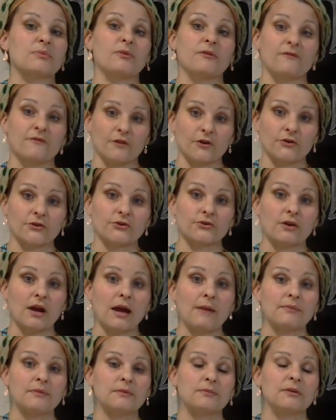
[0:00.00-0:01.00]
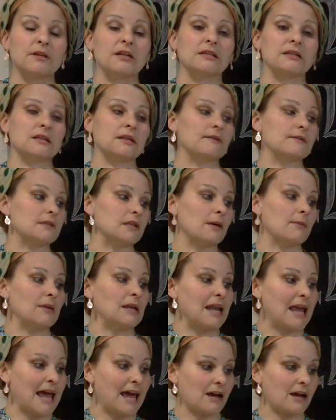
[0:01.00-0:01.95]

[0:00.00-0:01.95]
prefer straps because it gives them an